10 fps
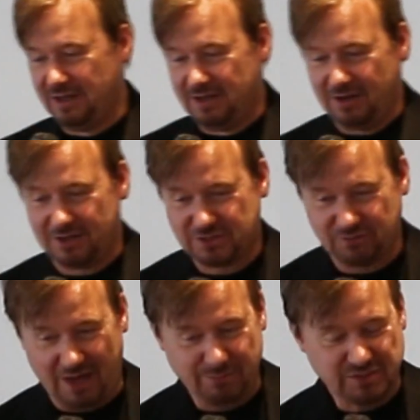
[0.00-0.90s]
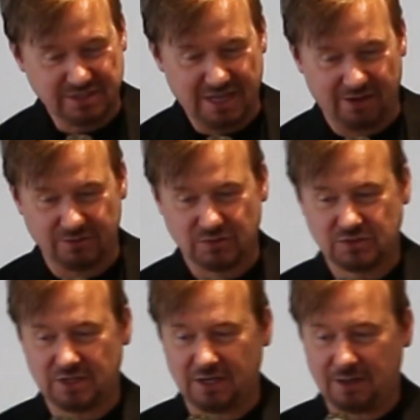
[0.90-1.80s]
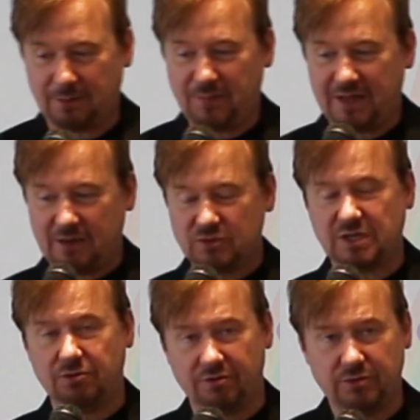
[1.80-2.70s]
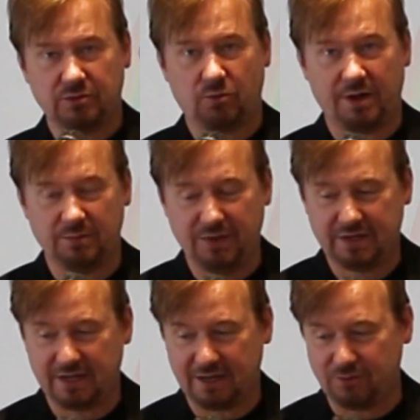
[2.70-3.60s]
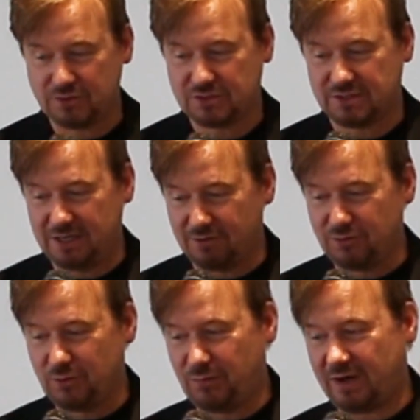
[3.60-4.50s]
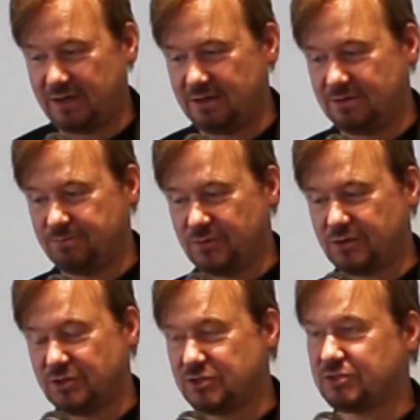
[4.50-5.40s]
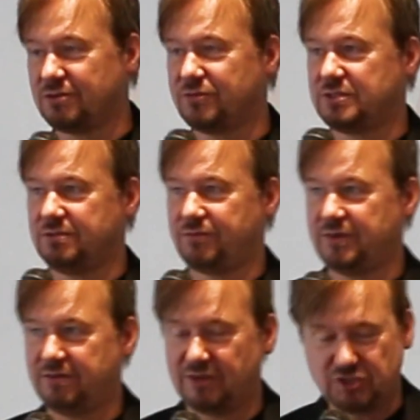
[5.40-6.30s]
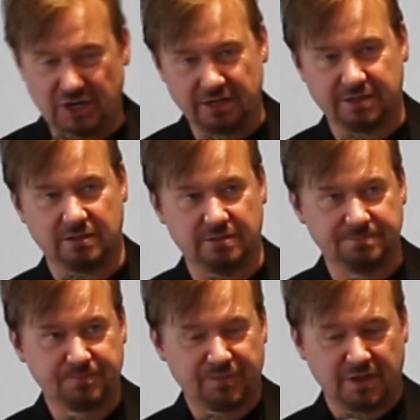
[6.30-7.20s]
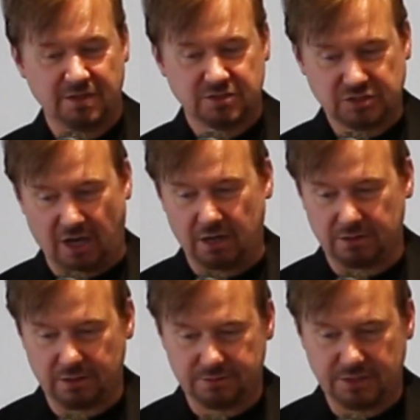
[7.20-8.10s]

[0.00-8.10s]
Lots of ups and downs. And I was interviewed quite a bit. And I was interviewed by a conservative evangelical scholar.